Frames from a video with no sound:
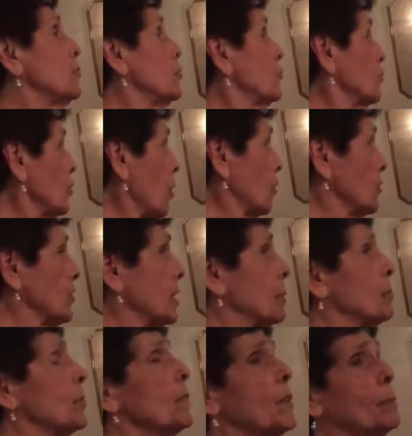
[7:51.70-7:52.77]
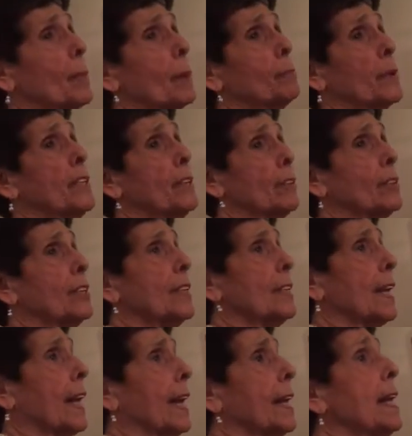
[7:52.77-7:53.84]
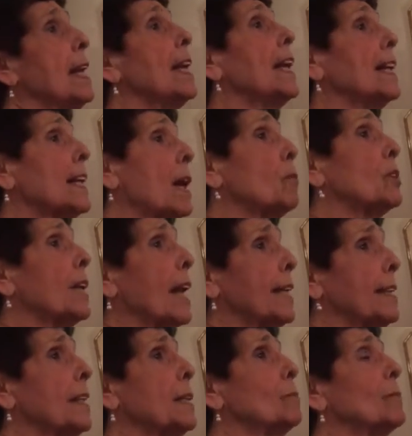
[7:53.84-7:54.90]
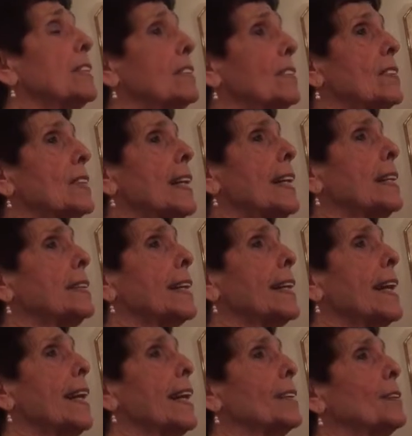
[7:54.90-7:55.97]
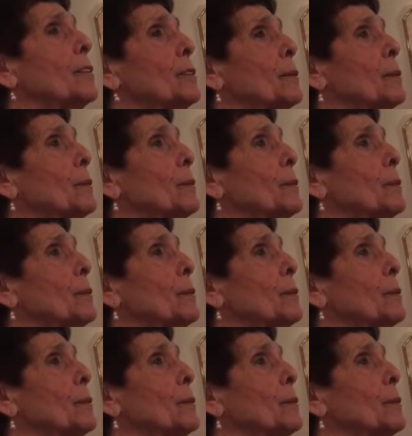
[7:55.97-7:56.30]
You saw some of them up here today, and I would like them to stand again.